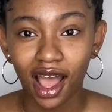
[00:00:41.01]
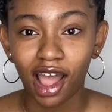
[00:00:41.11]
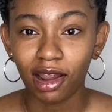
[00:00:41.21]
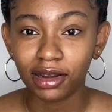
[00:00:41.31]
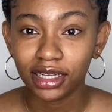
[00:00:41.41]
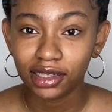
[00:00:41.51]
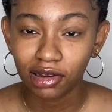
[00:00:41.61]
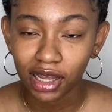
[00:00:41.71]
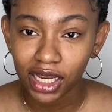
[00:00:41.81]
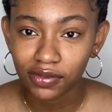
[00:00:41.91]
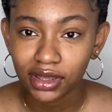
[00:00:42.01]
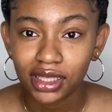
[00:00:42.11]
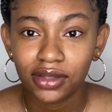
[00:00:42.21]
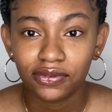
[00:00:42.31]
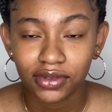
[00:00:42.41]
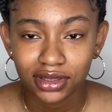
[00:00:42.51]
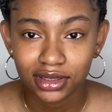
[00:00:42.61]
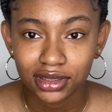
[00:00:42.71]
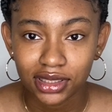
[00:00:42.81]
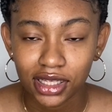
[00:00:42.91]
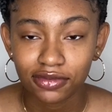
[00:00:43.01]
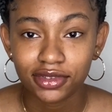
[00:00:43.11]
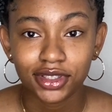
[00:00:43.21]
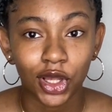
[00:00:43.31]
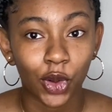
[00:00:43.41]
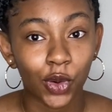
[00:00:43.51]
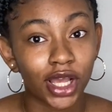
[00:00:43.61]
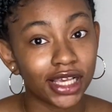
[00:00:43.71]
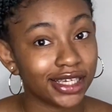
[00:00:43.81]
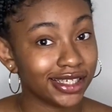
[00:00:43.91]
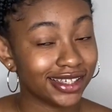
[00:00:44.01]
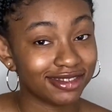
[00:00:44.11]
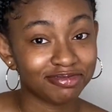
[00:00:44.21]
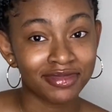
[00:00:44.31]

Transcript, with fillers: I already know how everything fits and stuff, so yeah.